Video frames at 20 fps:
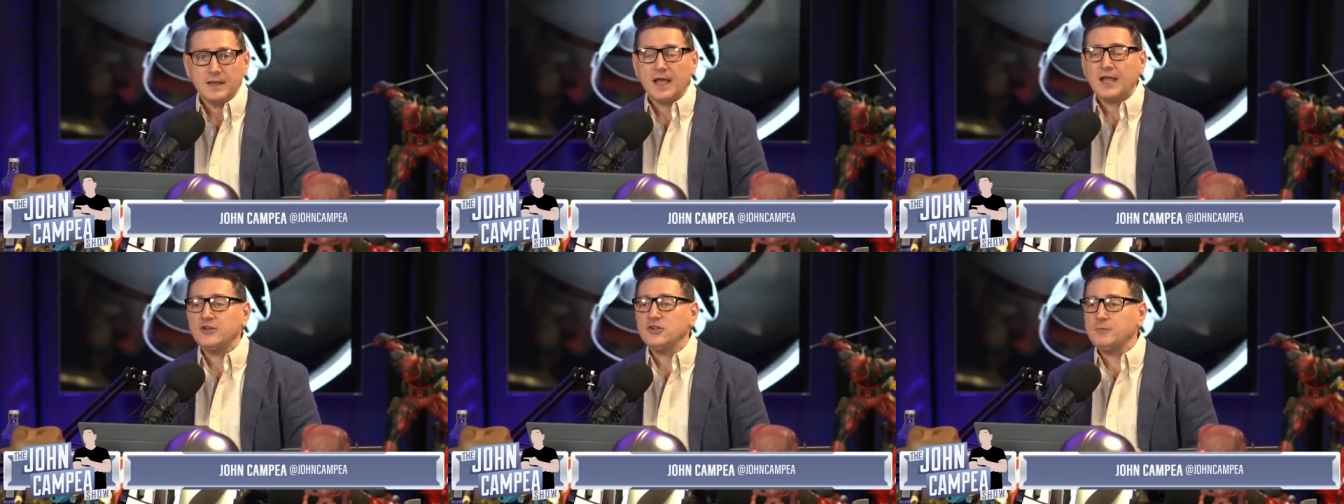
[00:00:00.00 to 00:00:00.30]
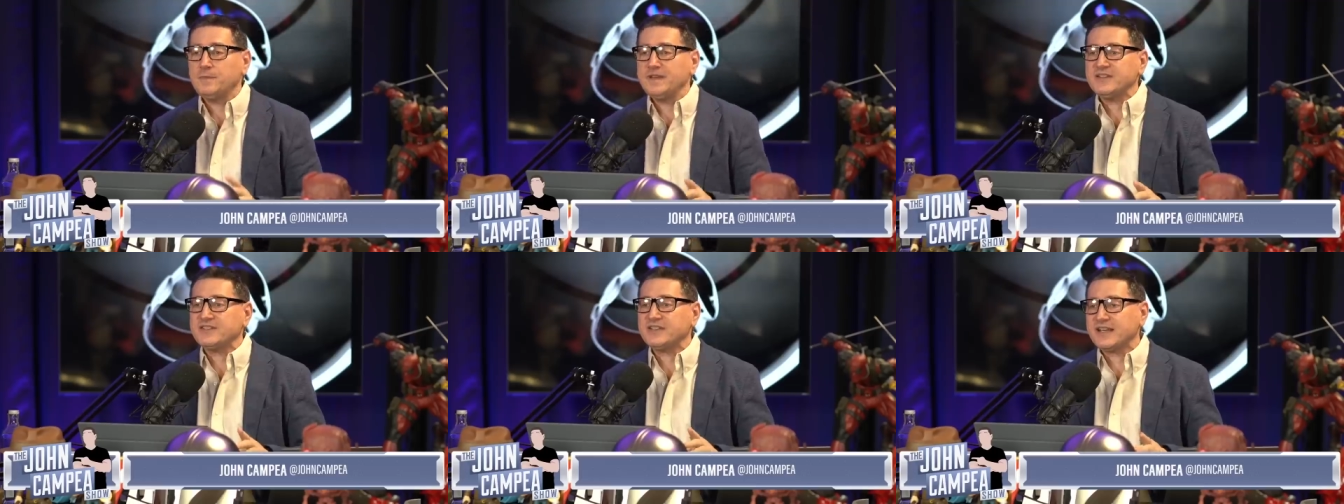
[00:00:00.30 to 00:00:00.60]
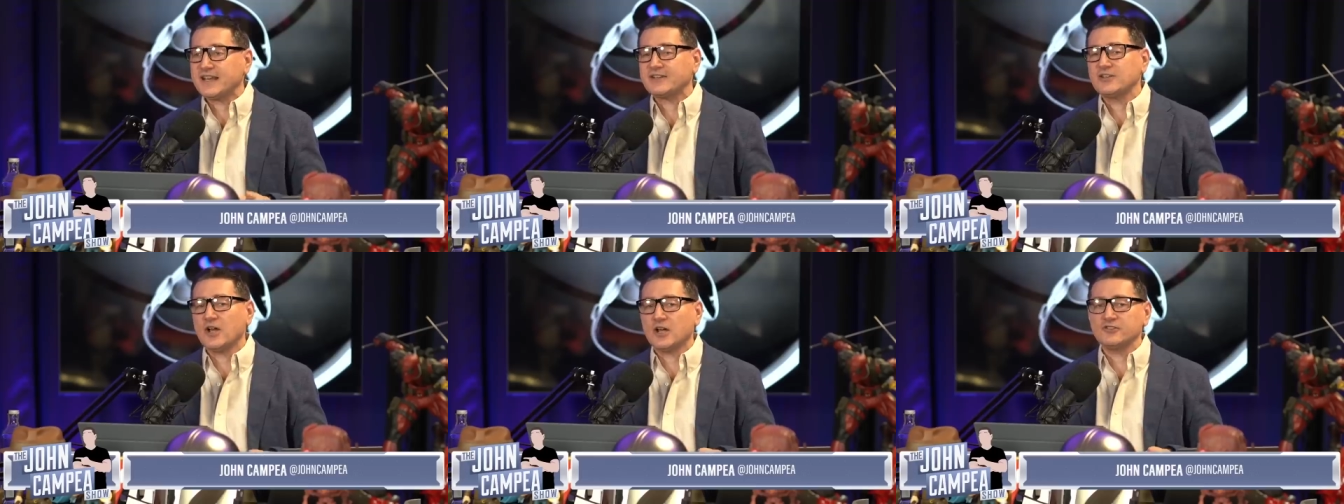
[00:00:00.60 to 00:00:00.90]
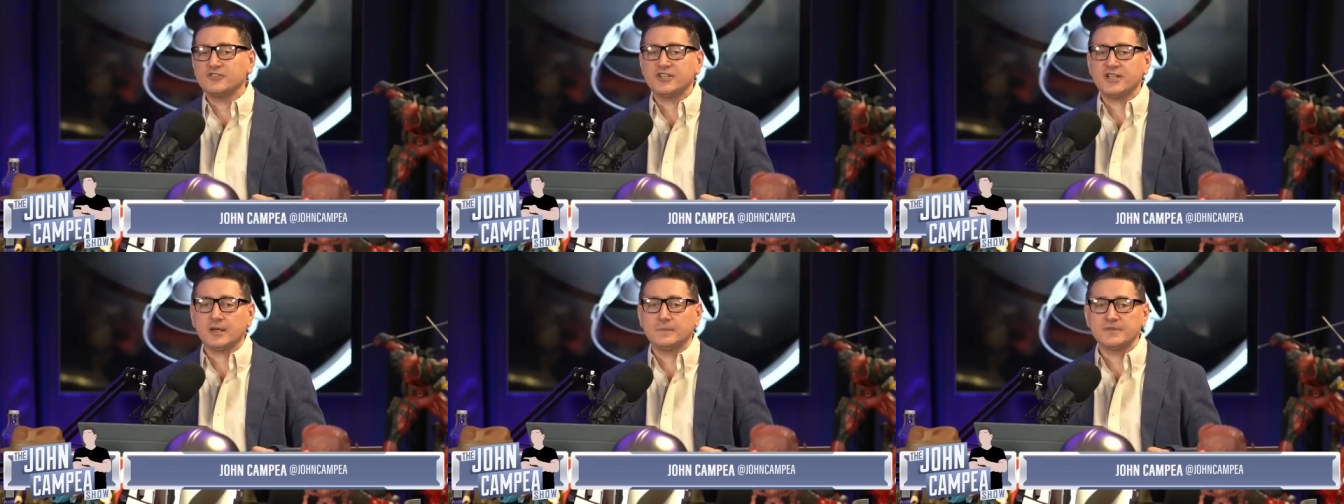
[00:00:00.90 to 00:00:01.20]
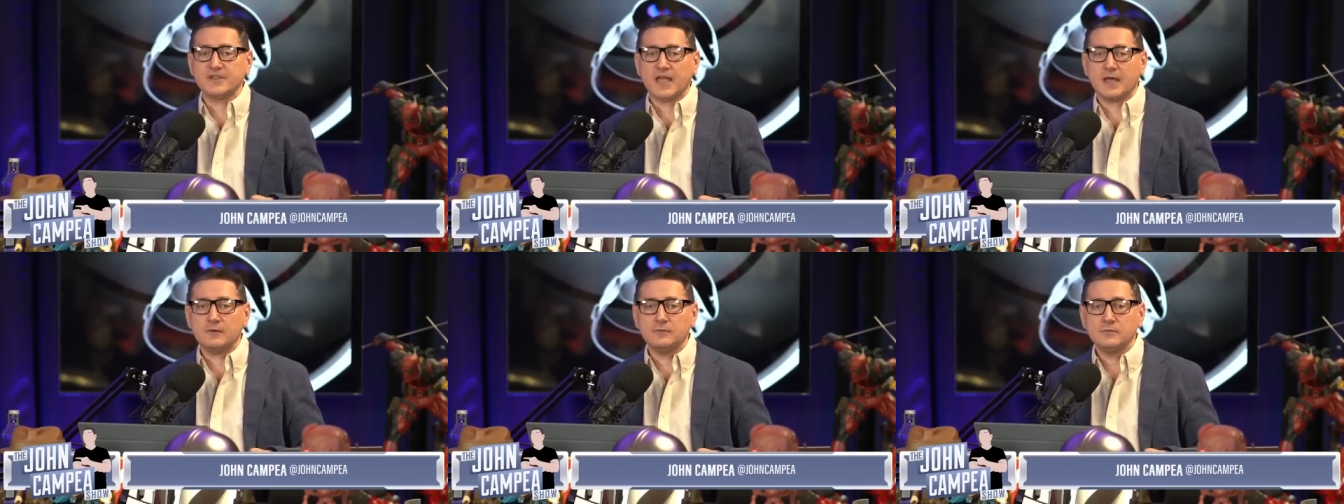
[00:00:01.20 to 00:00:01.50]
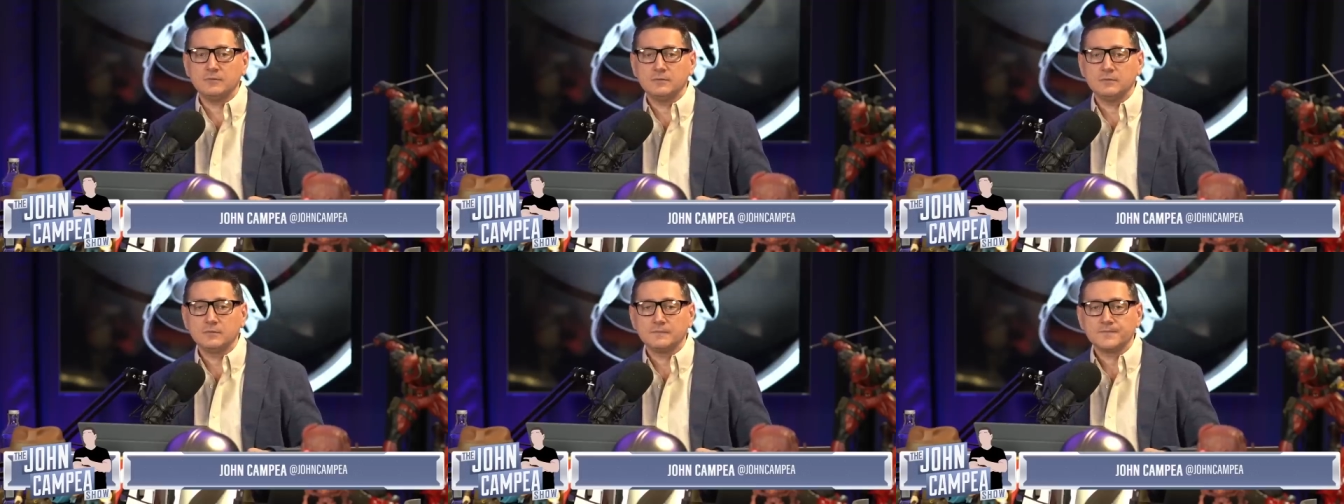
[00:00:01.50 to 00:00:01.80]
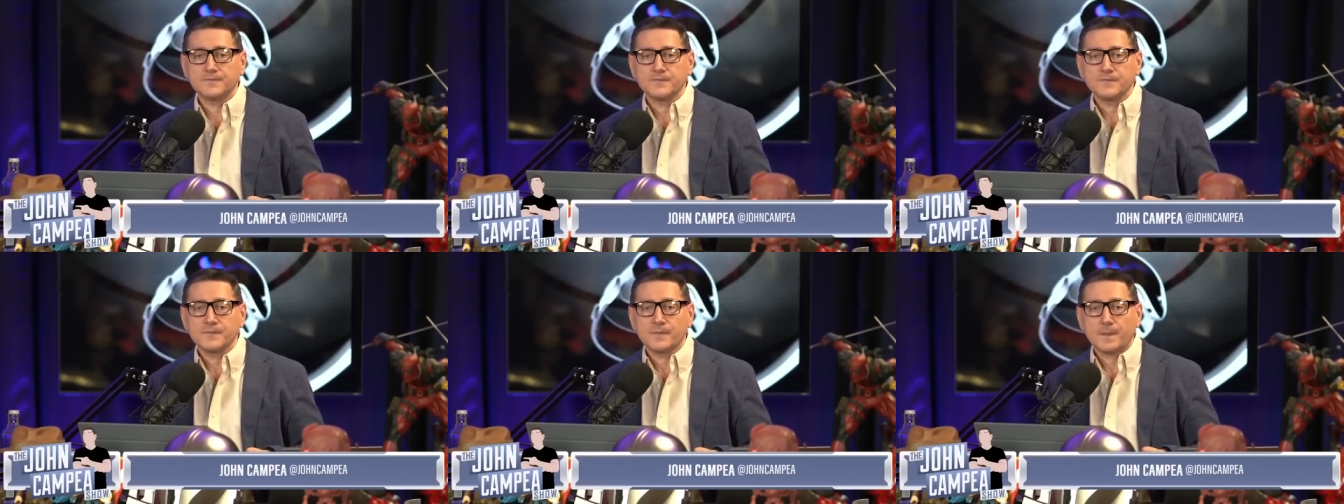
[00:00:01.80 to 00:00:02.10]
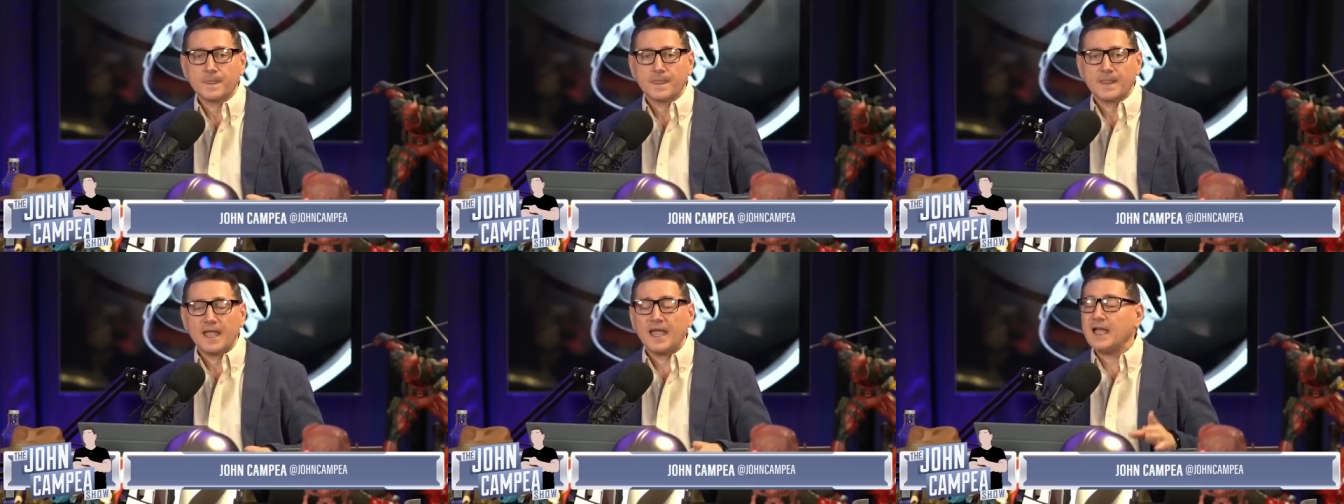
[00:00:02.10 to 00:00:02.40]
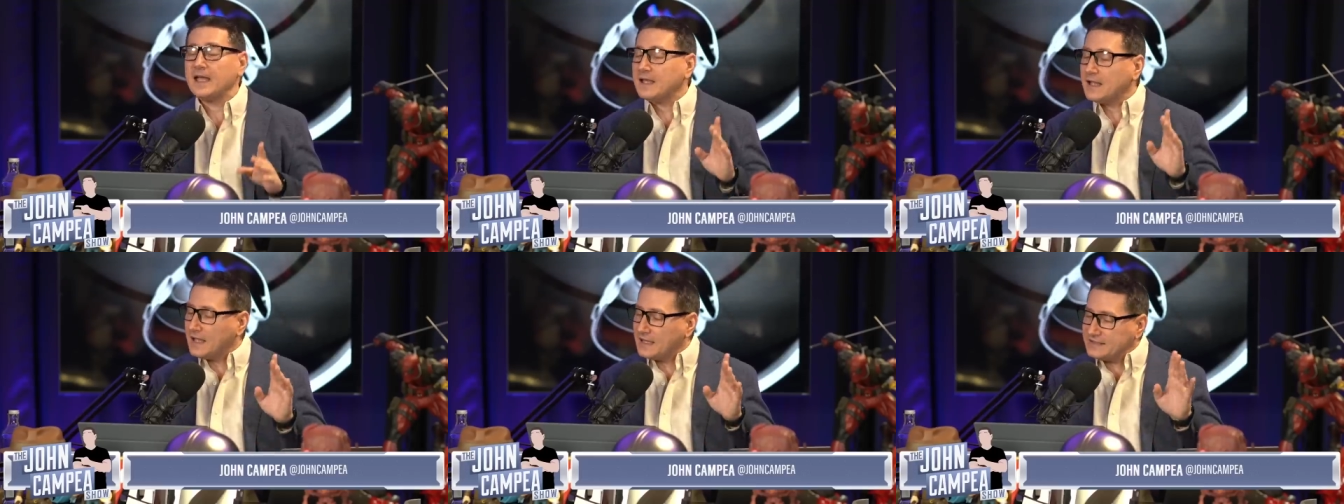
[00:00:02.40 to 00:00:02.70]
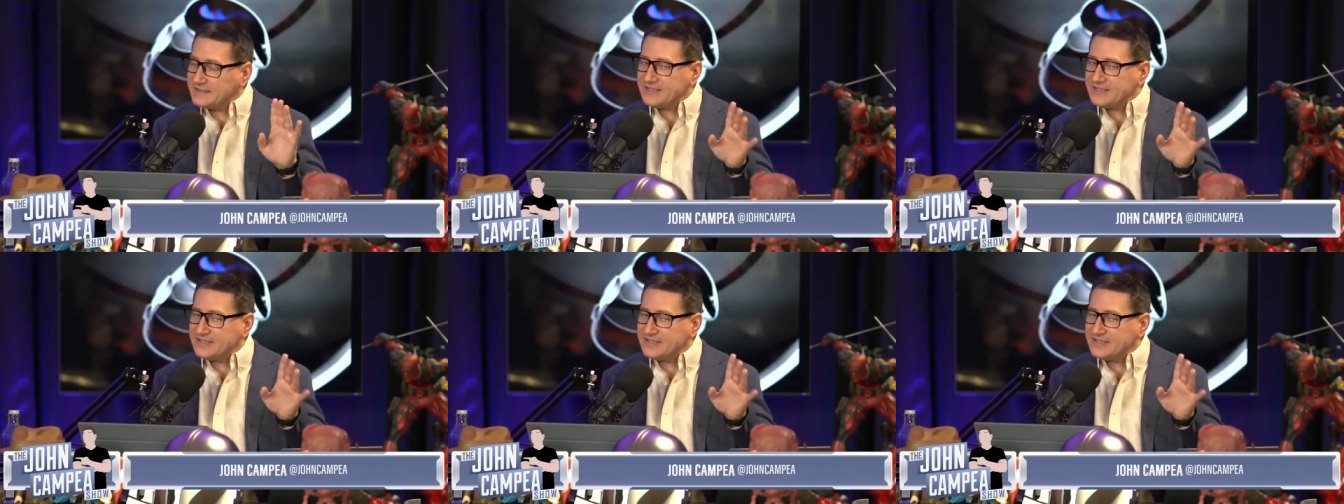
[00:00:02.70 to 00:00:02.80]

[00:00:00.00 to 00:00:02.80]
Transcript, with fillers: A new piece of technology comes out, at